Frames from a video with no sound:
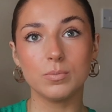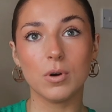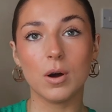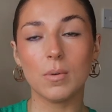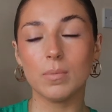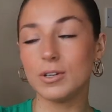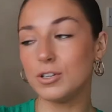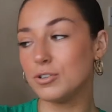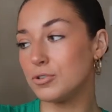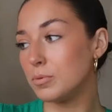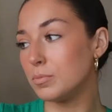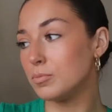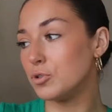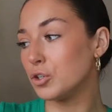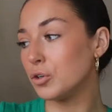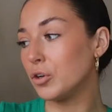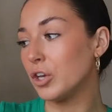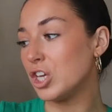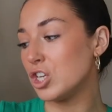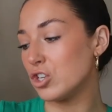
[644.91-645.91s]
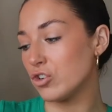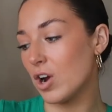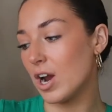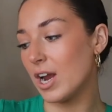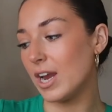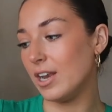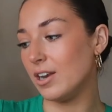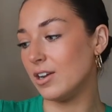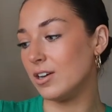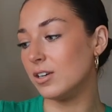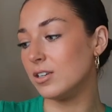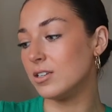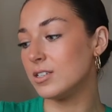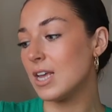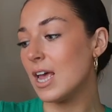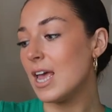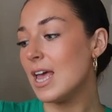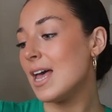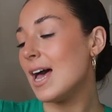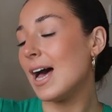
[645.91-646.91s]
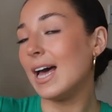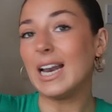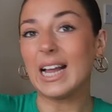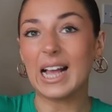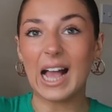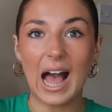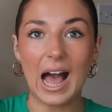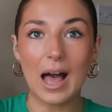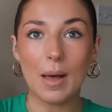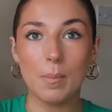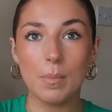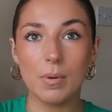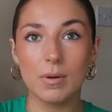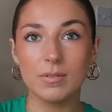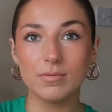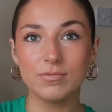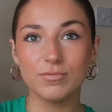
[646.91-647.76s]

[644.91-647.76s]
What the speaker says: probably some chunky trainers and a cap.